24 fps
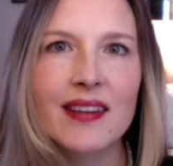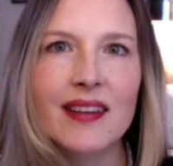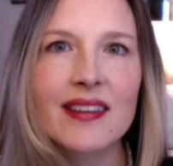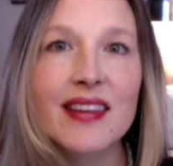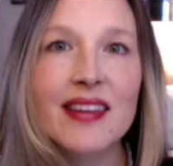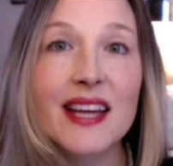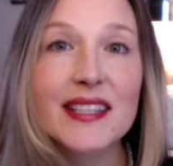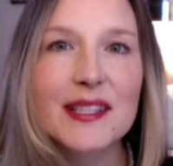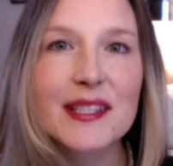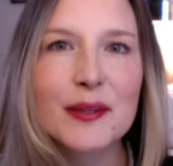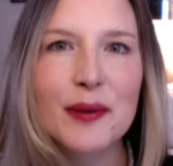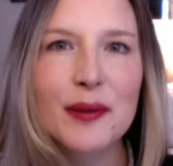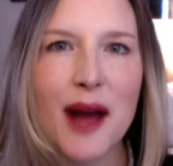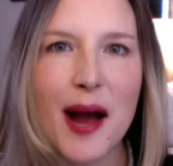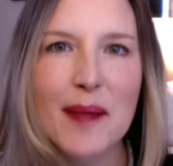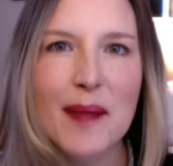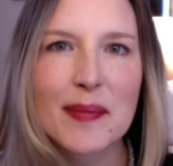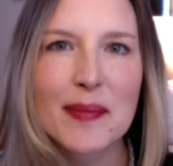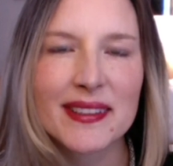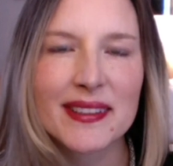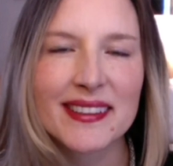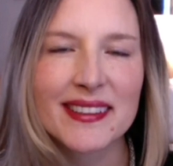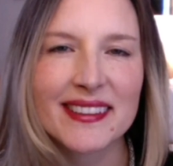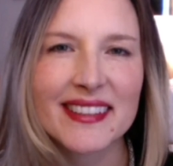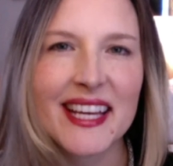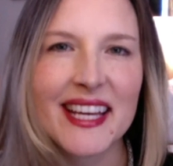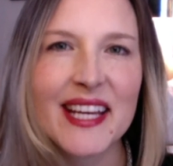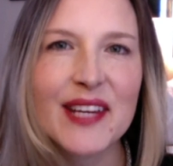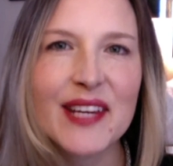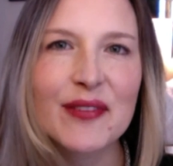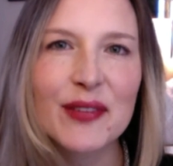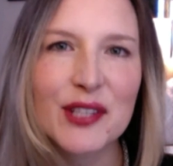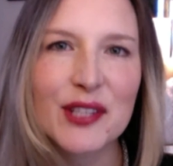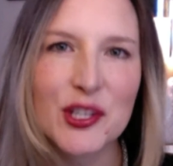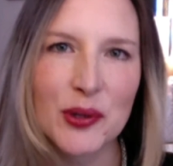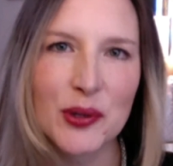that's a wrap. Thank you
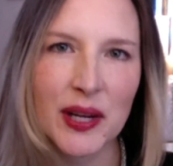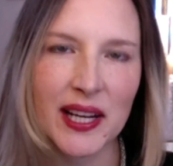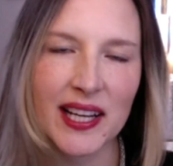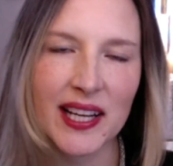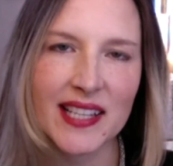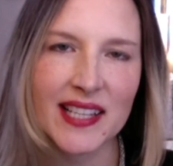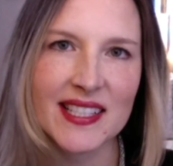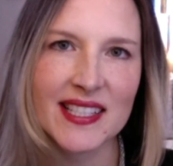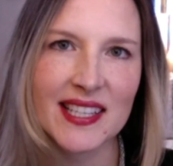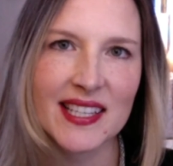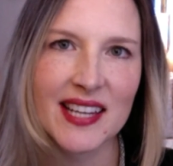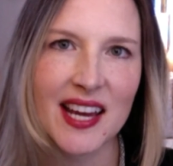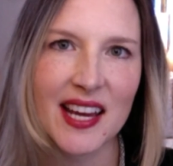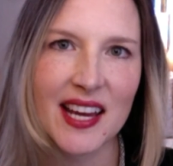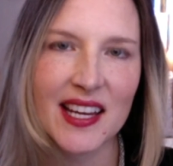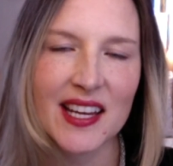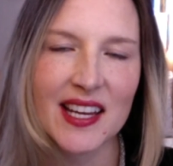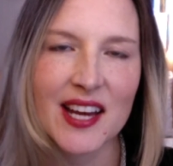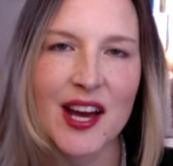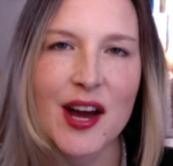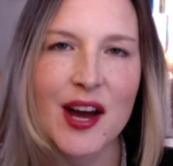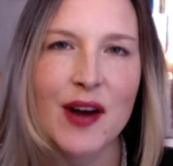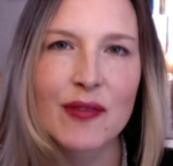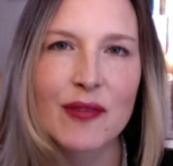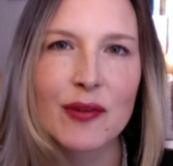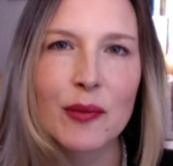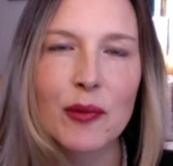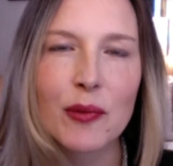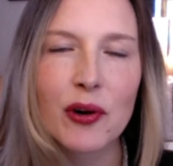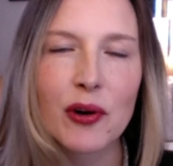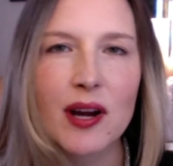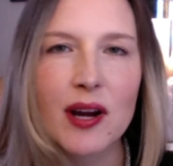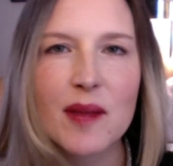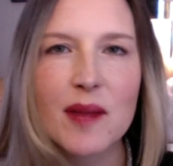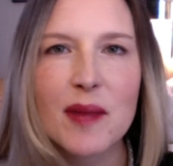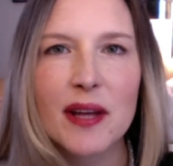for joining us today. For more
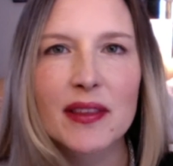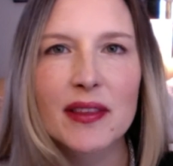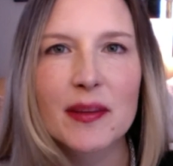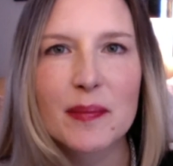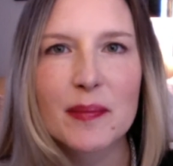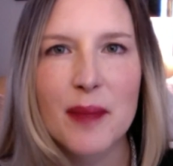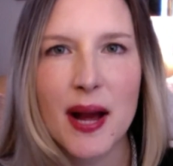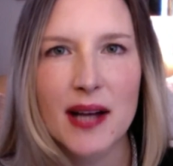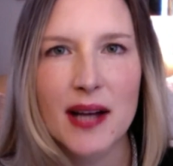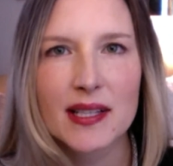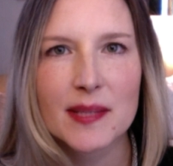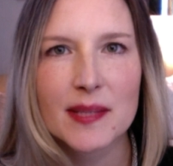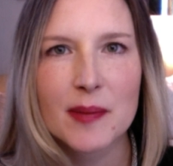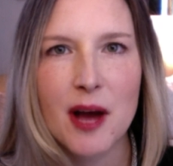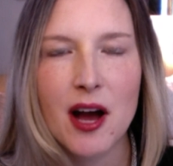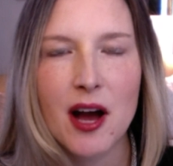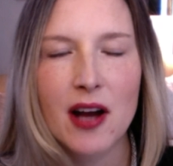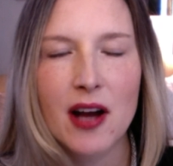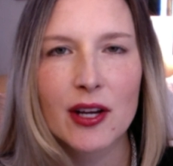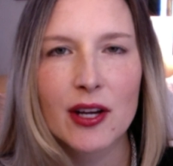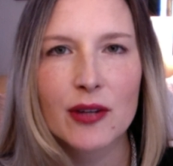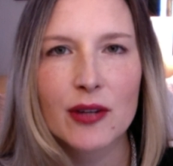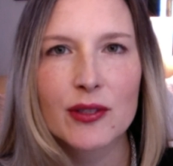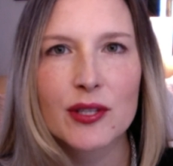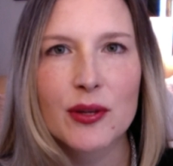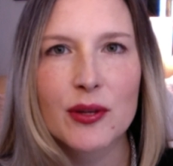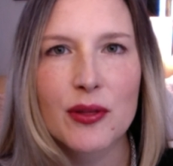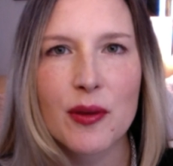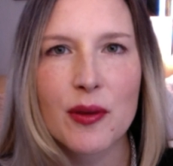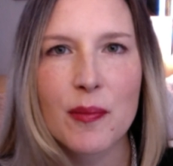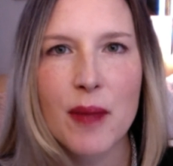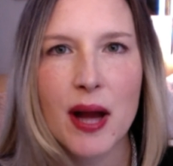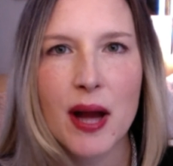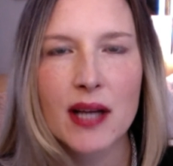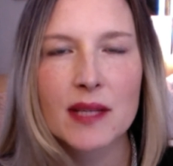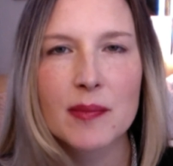about the MacSpa, go to
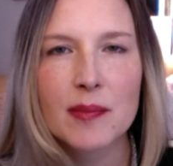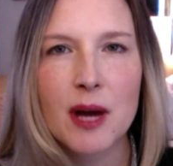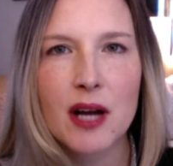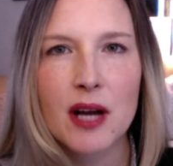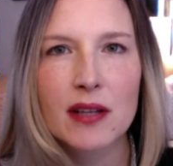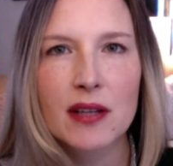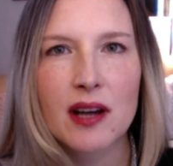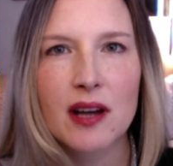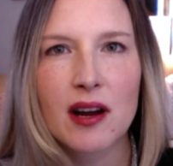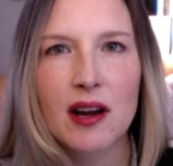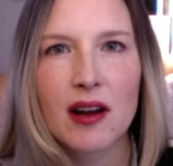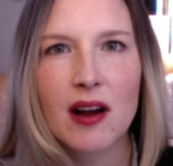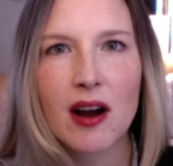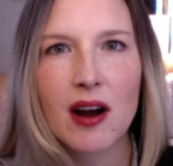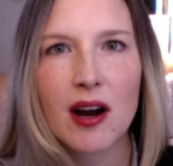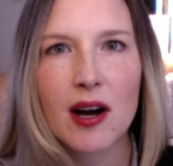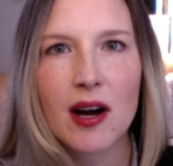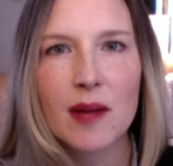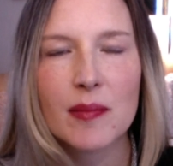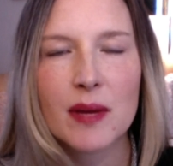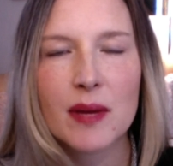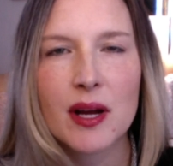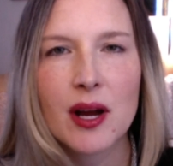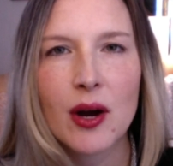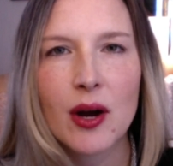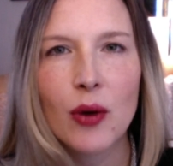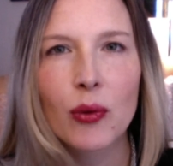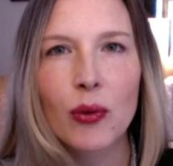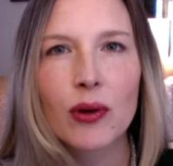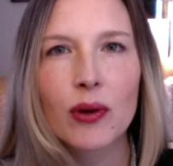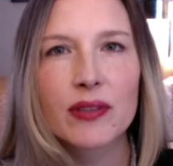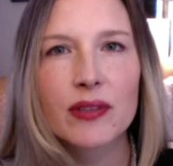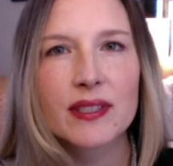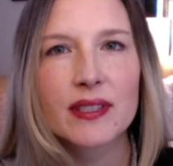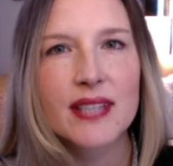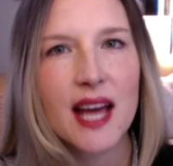themacspa.com, or
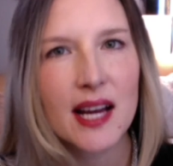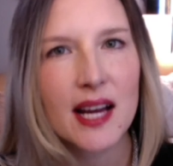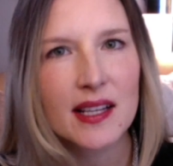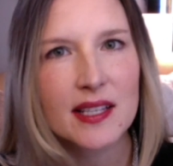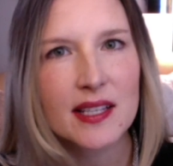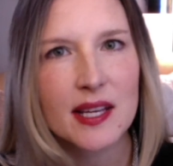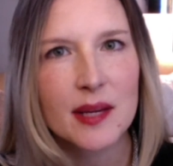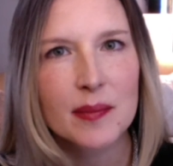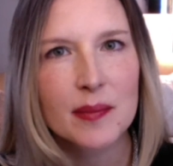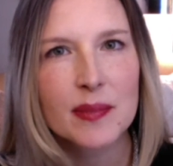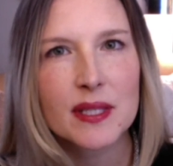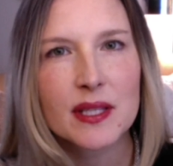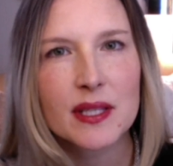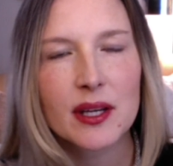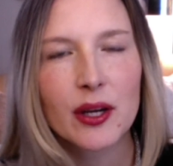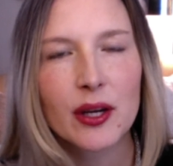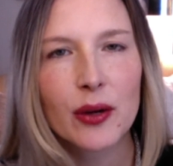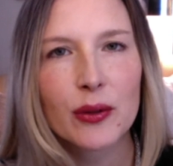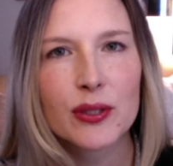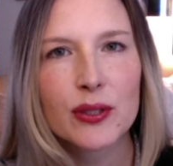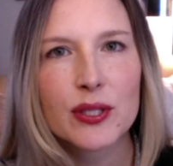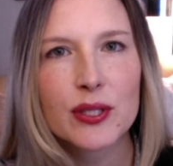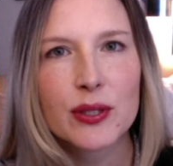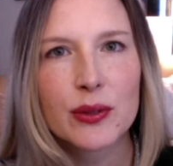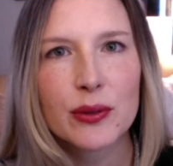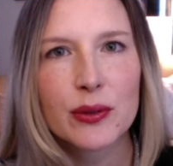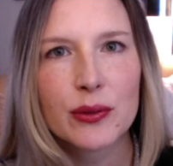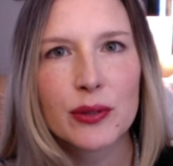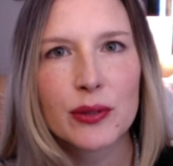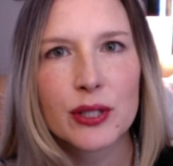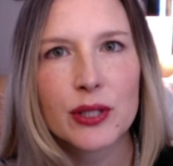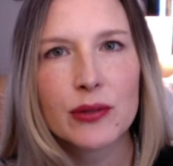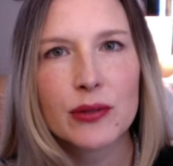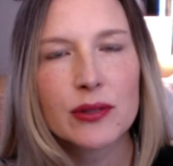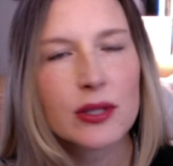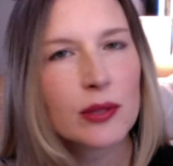for tech tips, go to
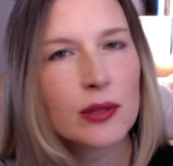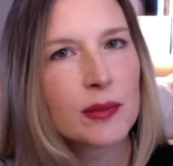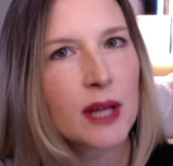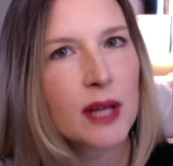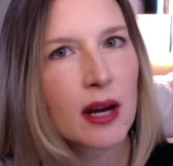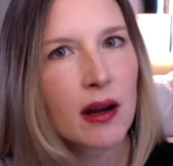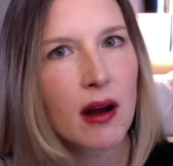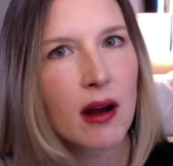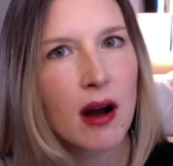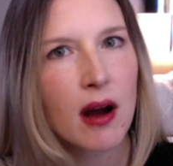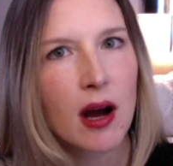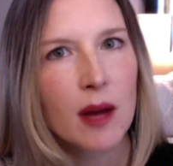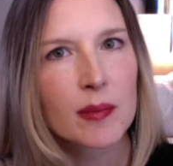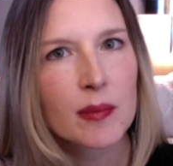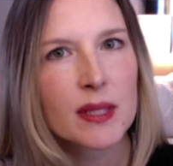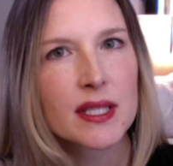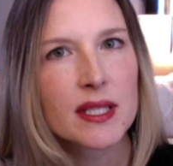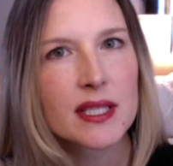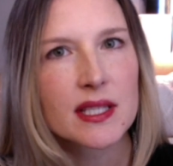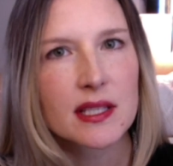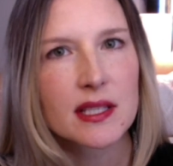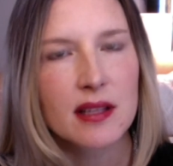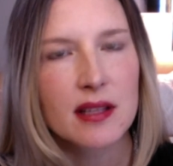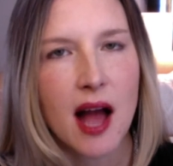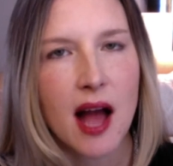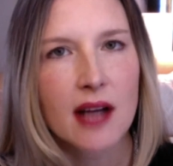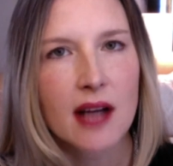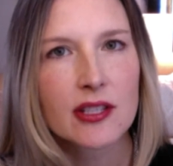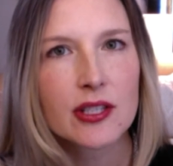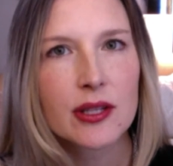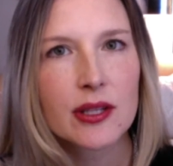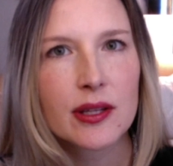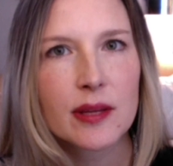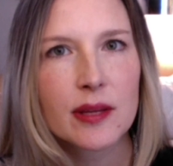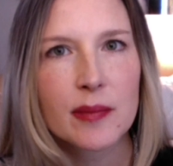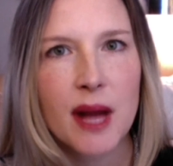
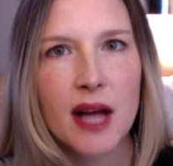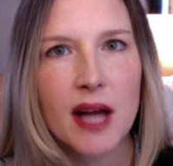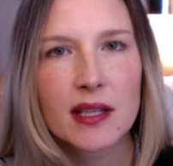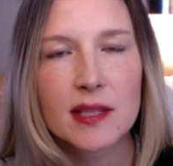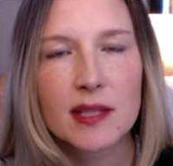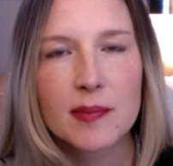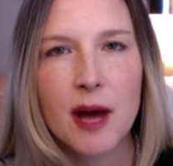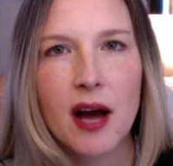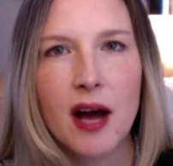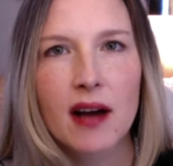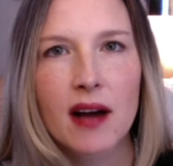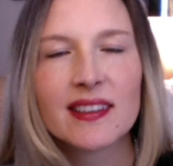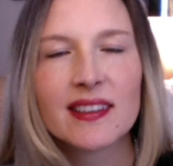youtube.com/themacspa.